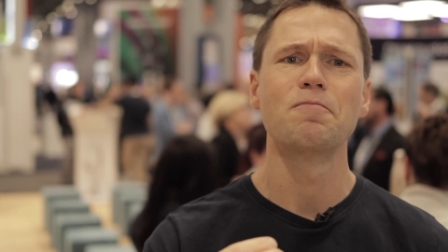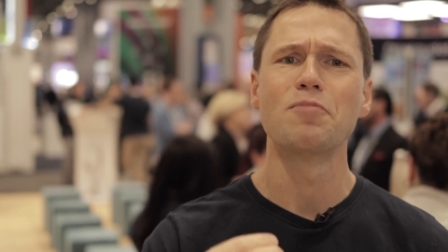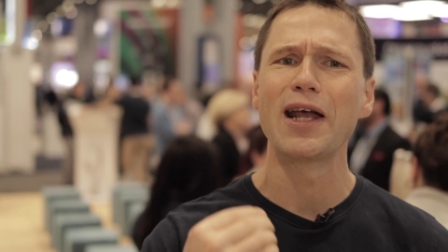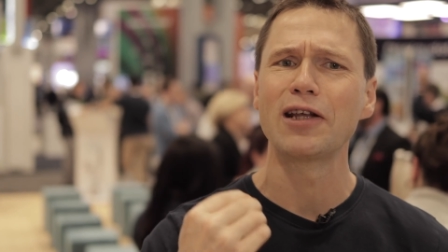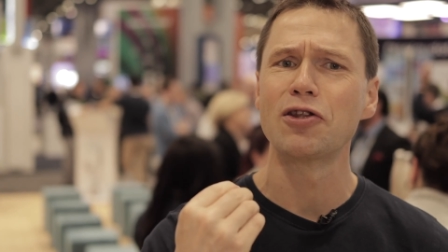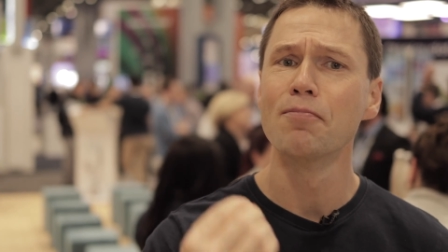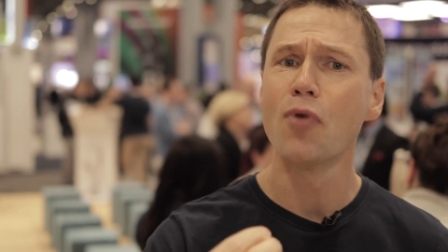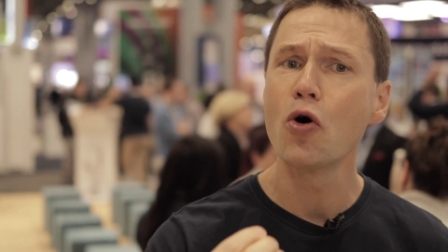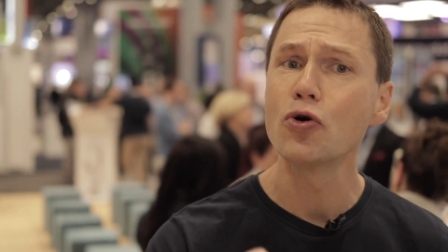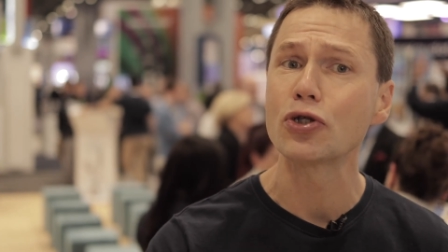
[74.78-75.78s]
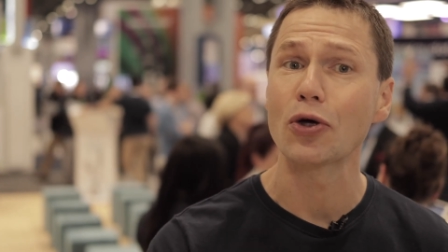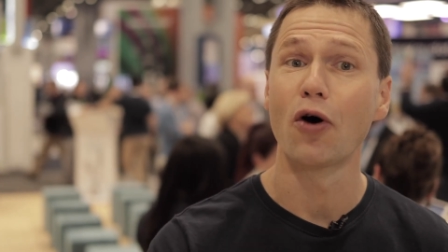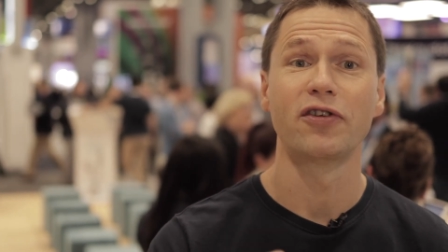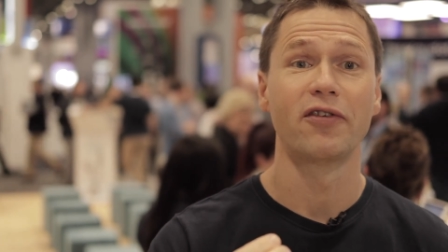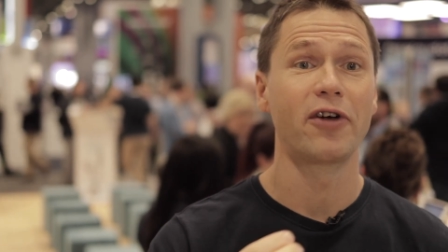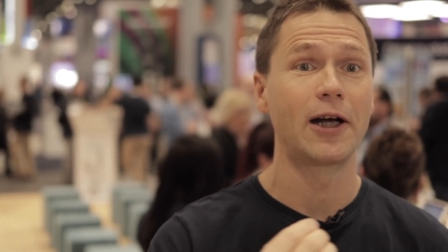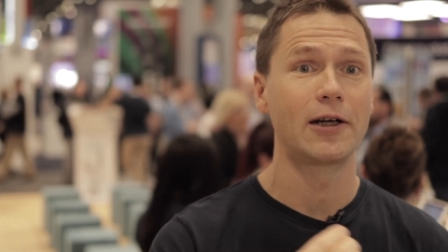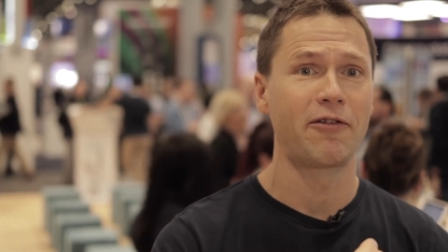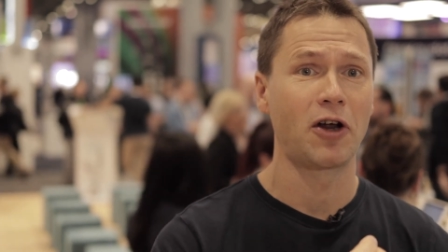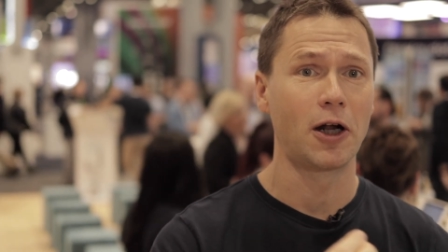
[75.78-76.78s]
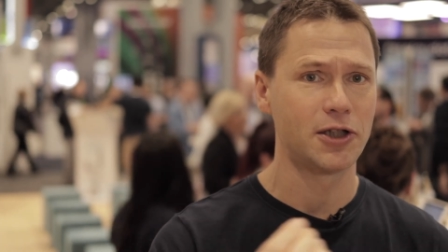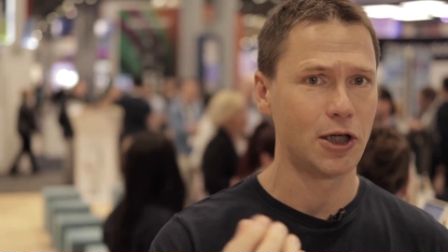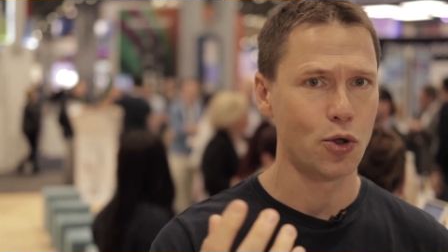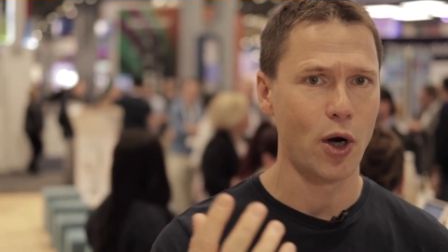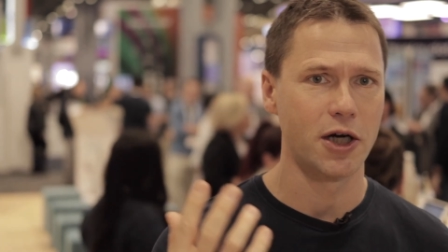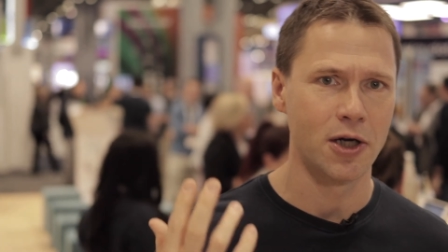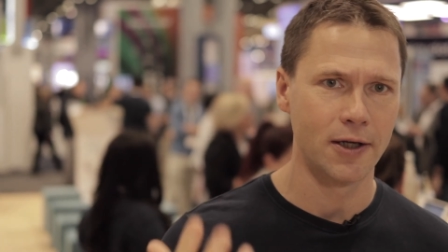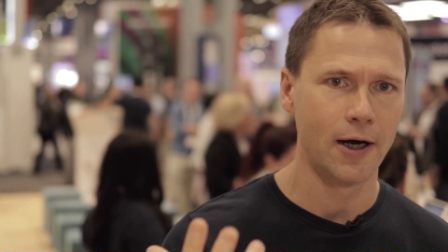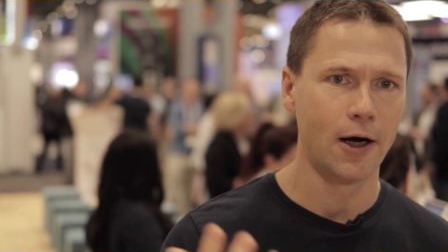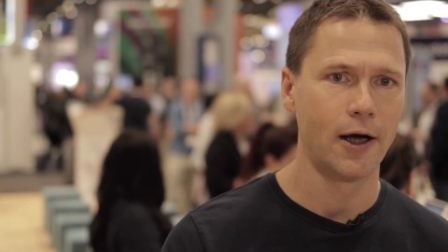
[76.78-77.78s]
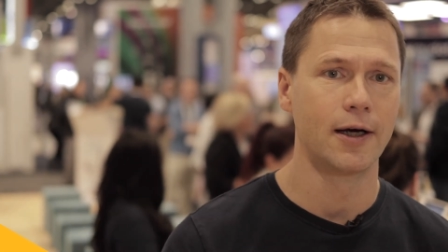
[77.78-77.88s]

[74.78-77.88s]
make the most of the very difficult situation they are